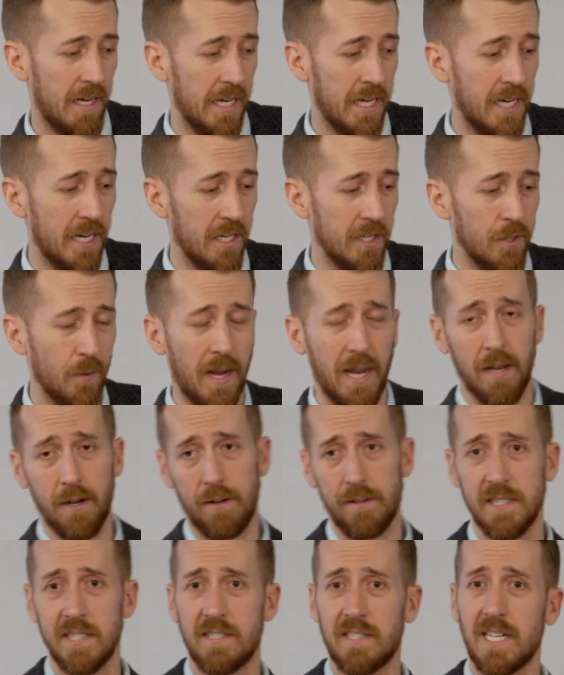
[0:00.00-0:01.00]
and you had
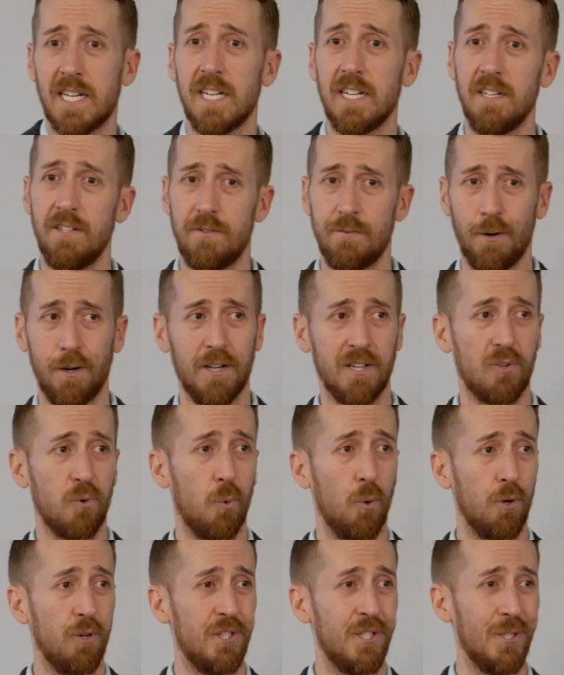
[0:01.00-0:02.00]
all these kids running
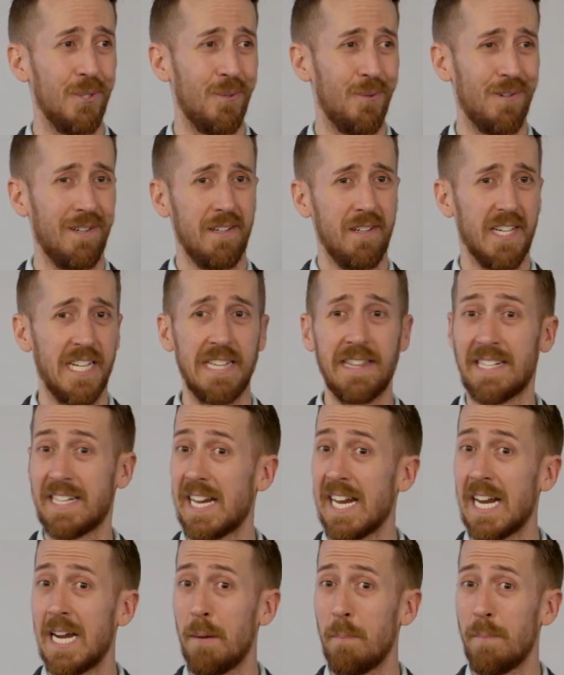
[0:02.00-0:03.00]
towards you in the
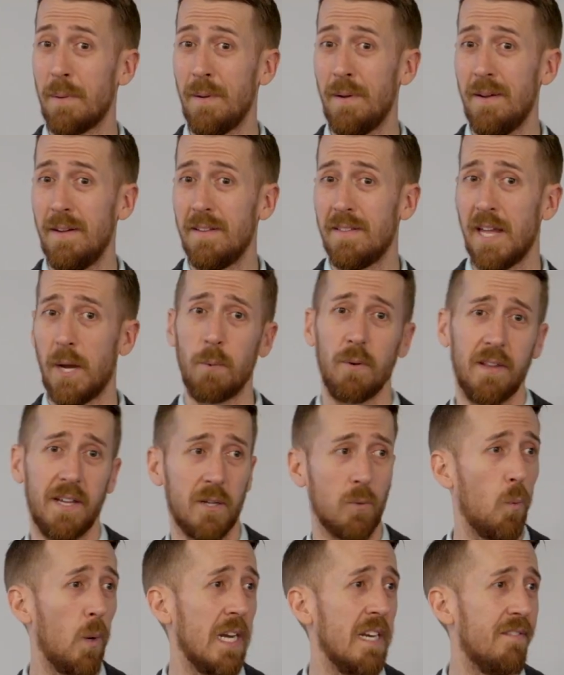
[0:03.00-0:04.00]
camp that were
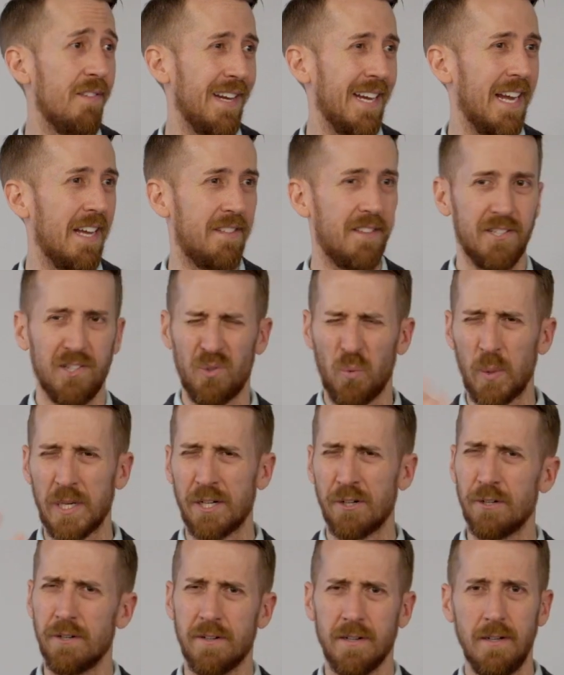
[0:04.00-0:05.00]
like waving at this
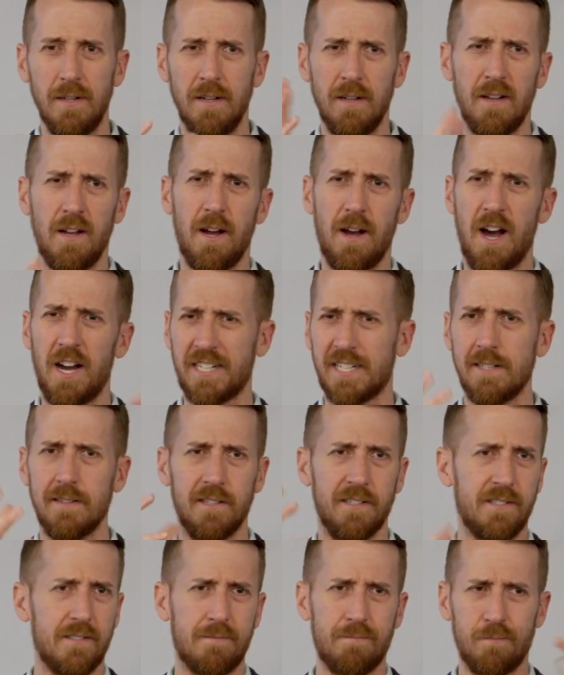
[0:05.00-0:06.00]
weird
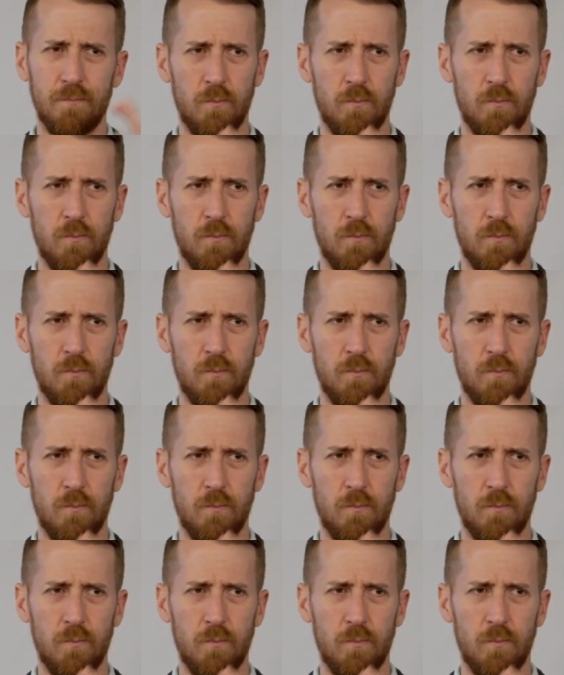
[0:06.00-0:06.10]
Oculus,